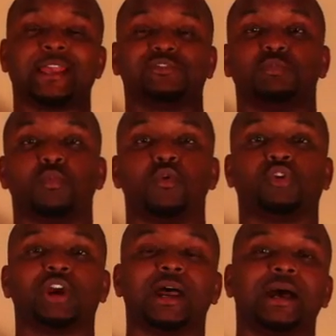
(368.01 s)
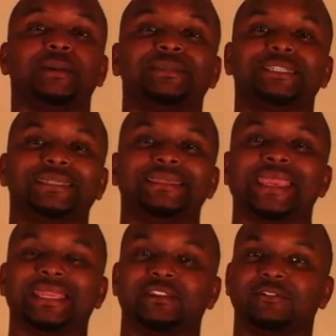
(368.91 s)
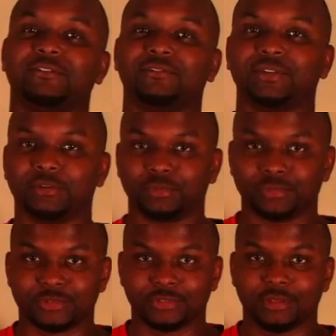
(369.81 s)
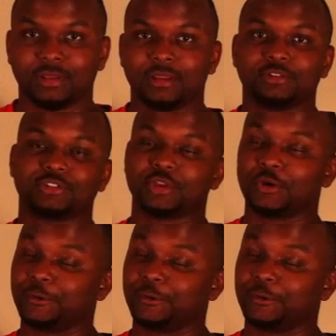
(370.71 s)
more up-to-date films. So